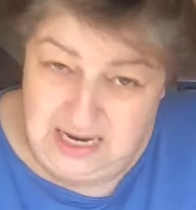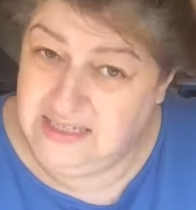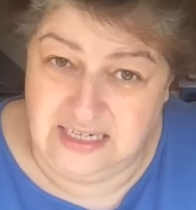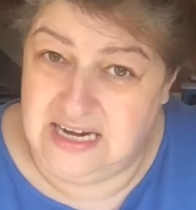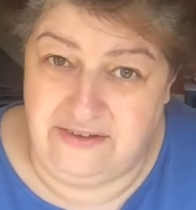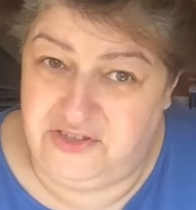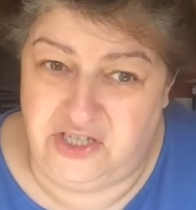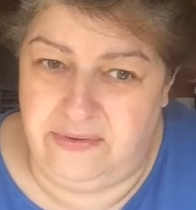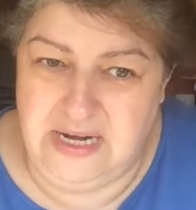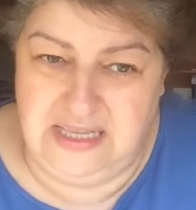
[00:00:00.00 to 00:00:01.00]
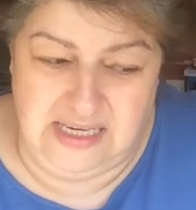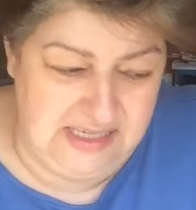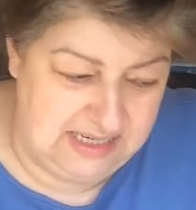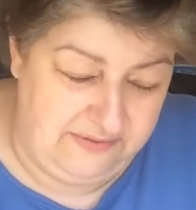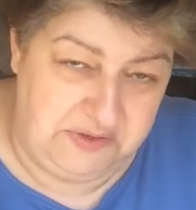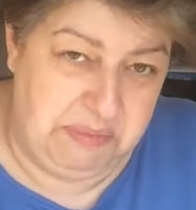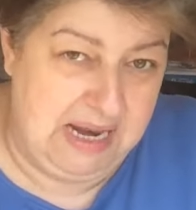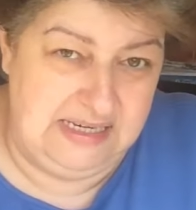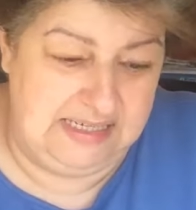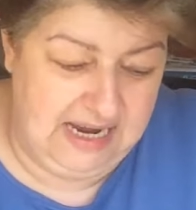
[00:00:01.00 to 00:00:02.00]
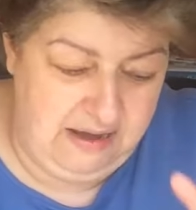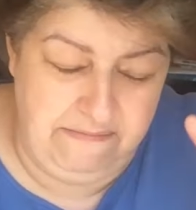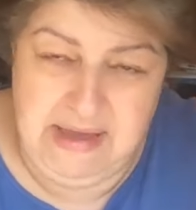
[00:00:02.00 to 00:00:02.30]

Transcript: I didn't have to do anything, didn't have to plant it out,